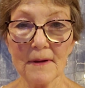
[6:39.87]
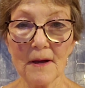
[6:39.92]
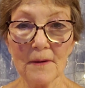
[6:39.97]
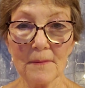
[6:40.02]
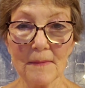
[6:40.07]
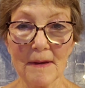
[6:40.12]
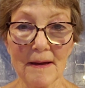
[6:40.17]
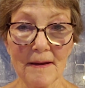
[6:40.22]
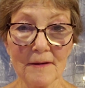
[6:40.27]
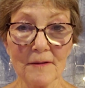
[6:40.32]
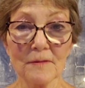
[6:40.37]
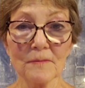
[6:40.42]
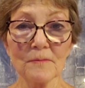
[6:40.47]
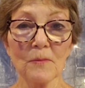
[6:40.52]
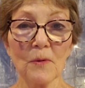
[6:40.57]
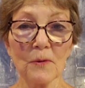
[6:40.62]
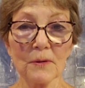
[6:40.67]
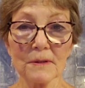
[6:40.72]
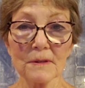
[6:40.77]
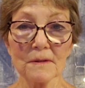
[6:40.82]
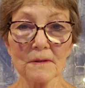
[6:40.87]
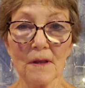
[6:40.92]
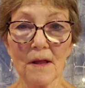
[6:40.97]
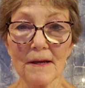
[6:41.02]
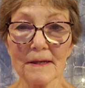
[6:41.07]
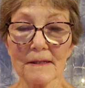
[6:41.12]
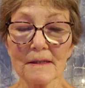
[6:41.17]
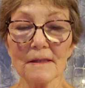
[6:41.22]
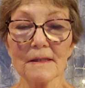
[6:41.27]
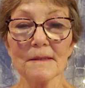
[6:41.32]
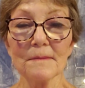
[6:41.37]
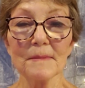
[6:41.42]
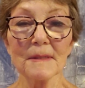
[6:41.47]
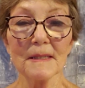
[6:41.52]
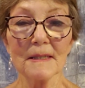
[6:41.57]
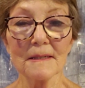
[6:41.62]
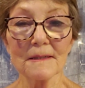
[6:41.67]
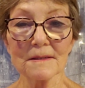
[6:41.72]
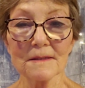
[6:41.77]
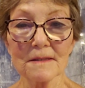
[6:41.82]
on my own more than likely
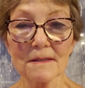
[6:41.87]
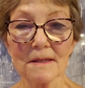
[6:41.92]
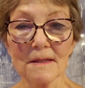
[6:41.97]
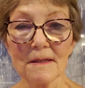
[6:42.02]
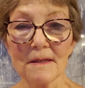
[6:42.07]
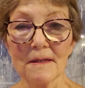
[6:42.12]
because